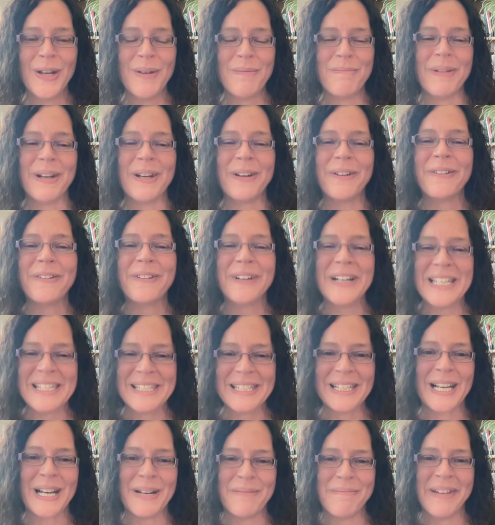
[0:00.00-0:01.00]
but always
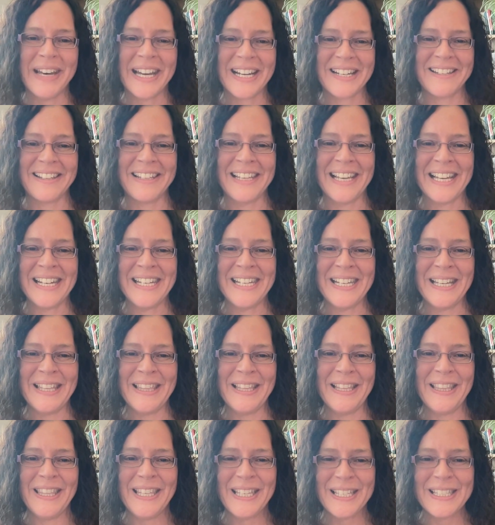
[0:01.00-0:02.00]
to come back to the idea
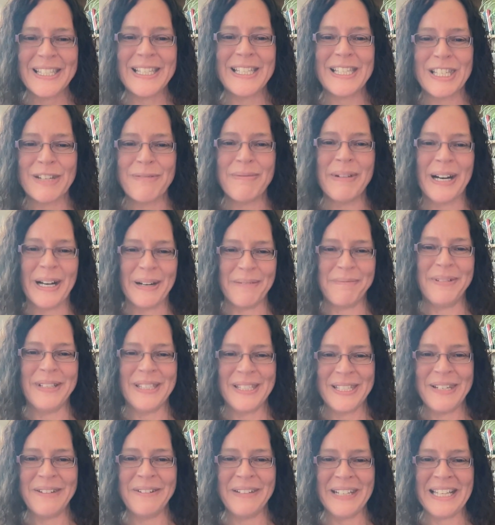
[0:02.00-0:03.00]
that this is about
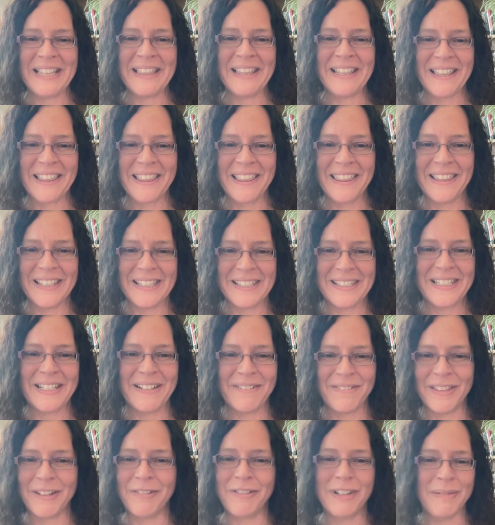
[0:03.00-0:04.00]
pursuing the
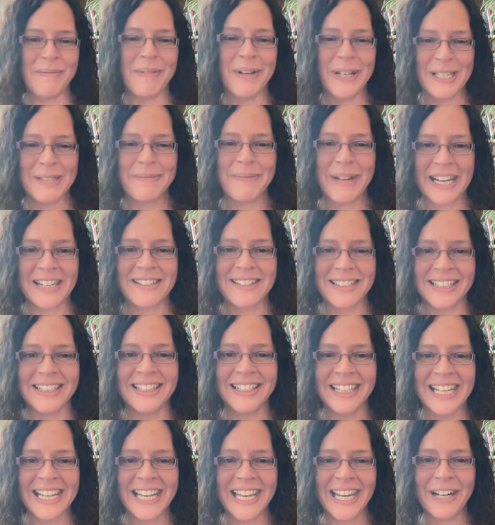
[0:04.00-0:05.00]
stuff that we most
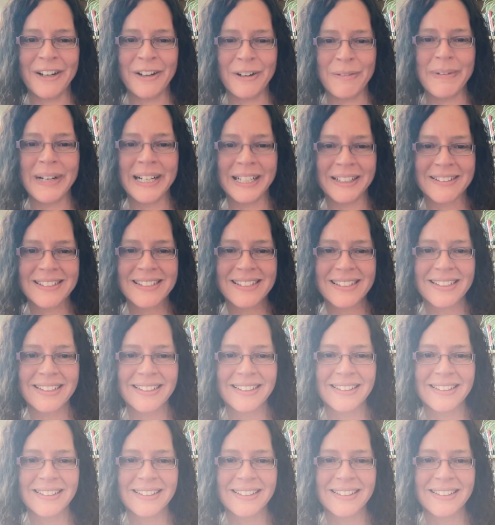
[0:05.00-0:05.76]
passionately care about.